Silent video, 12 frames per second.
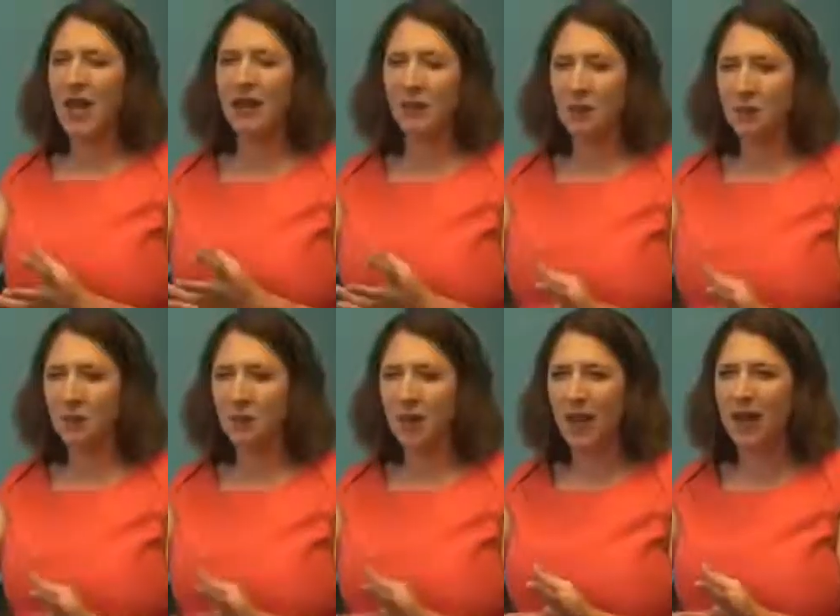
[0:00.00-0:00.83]

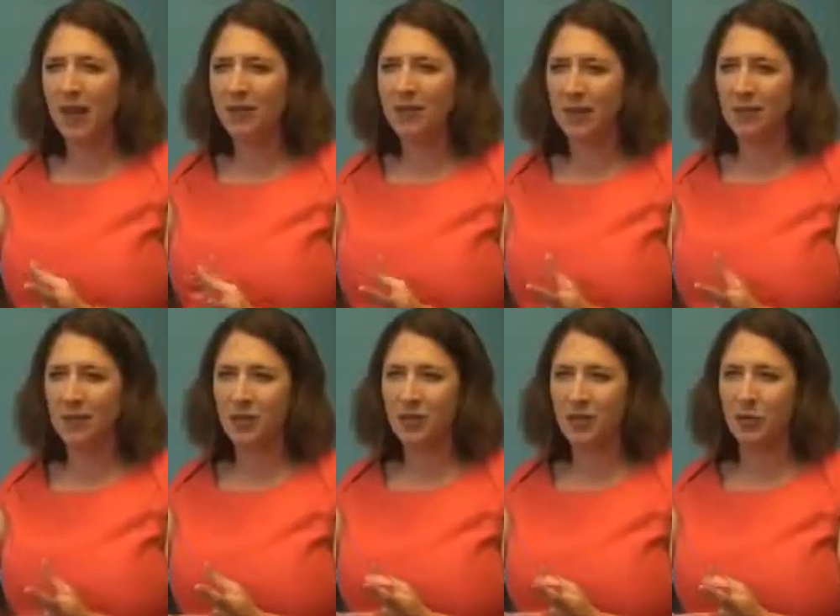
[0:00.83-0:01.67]
equitable access
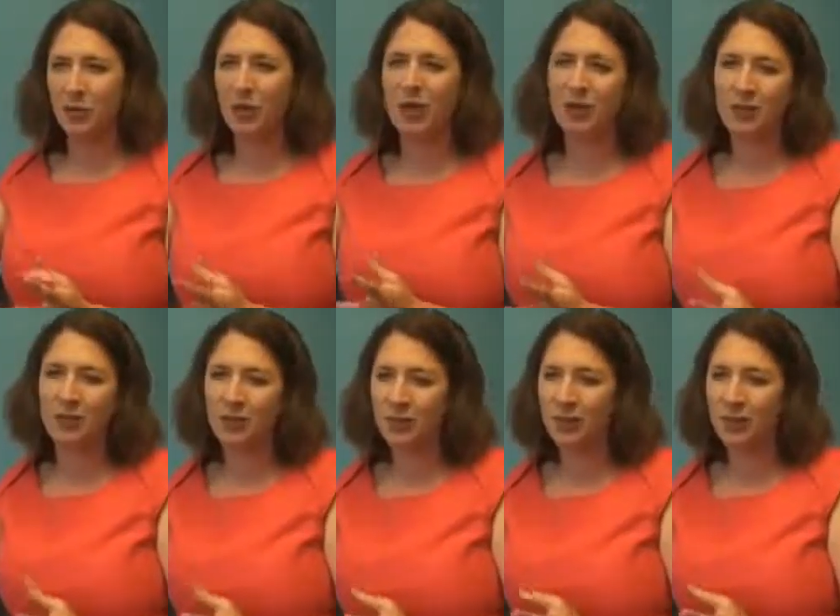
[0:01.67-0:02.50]
to products
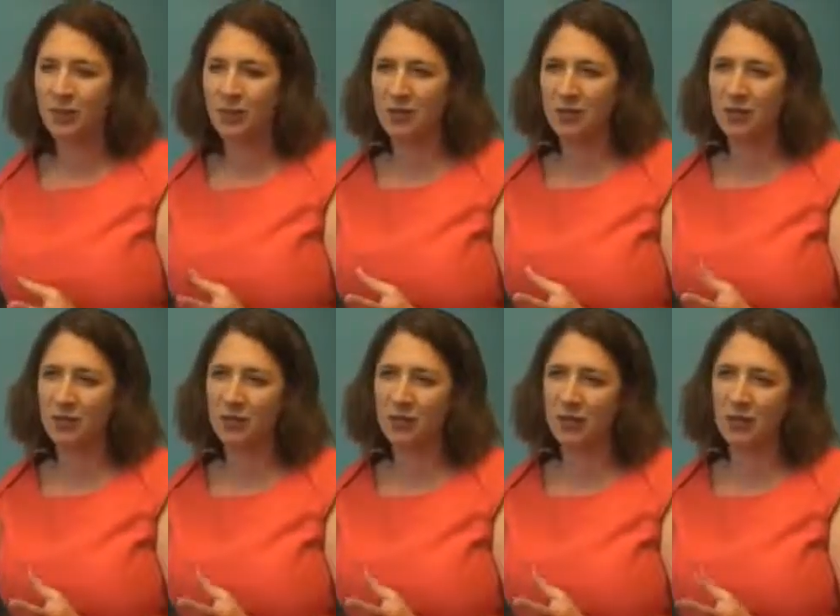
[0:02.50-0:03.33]
and services that
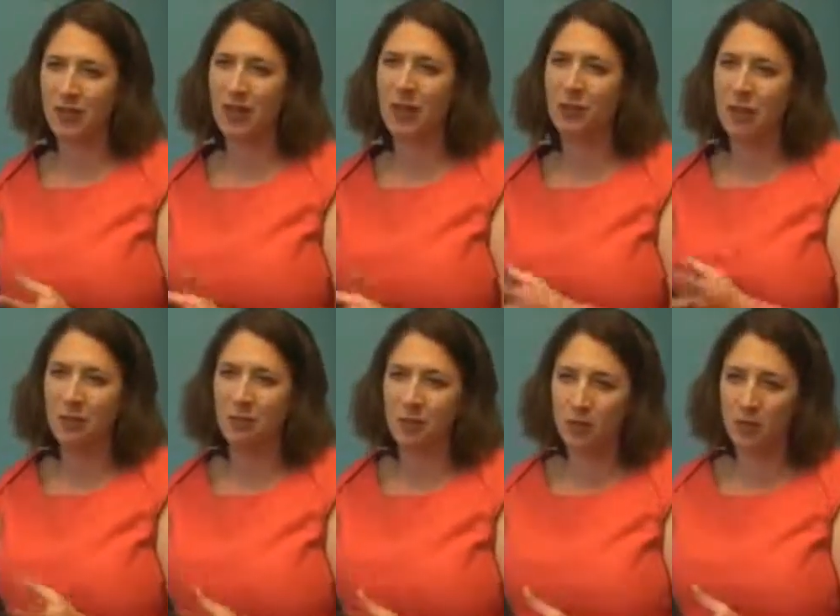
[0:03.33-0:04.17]
are going to help
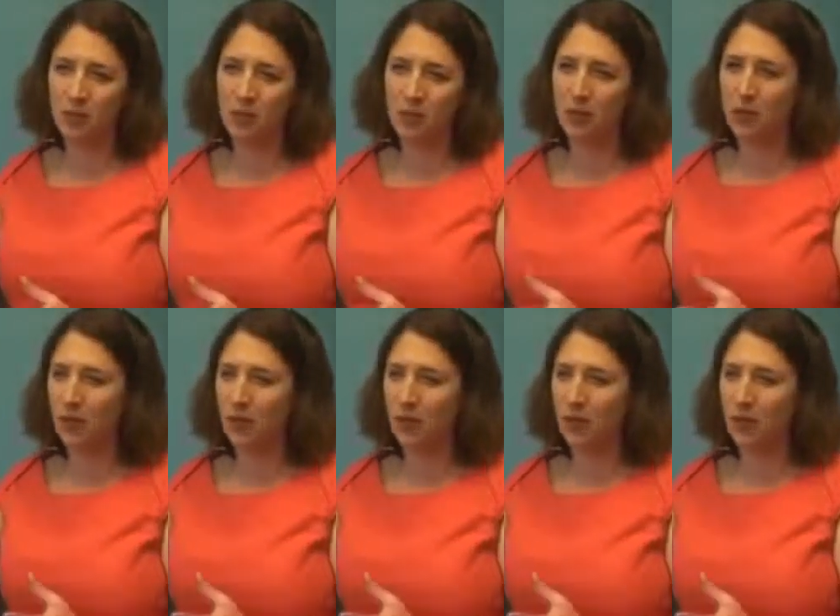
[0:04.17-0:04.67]
them to